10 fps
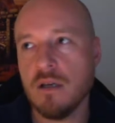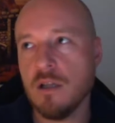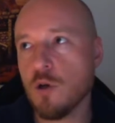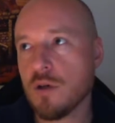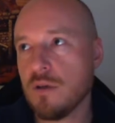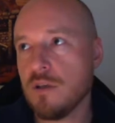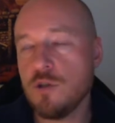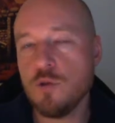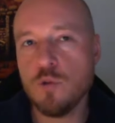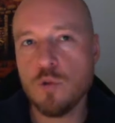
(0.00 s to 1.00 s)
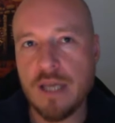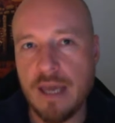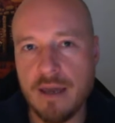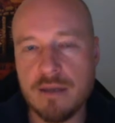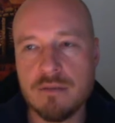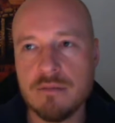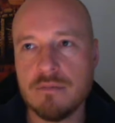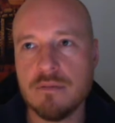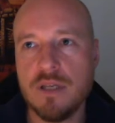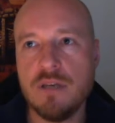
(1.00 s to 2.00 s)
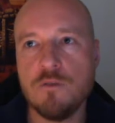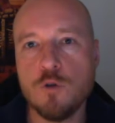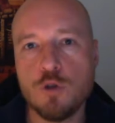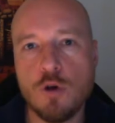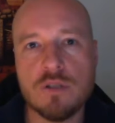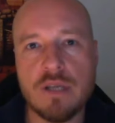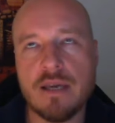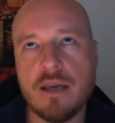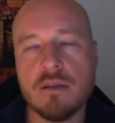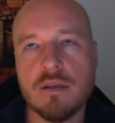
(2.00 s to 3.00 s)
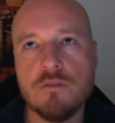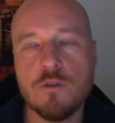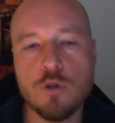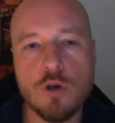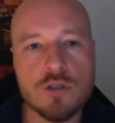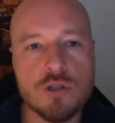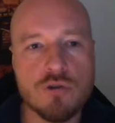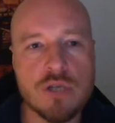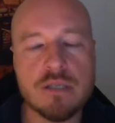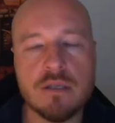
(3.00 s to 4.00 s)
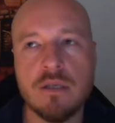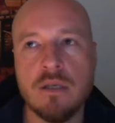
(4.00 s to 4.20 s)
Look, you can, if you don't, again, if you don't treat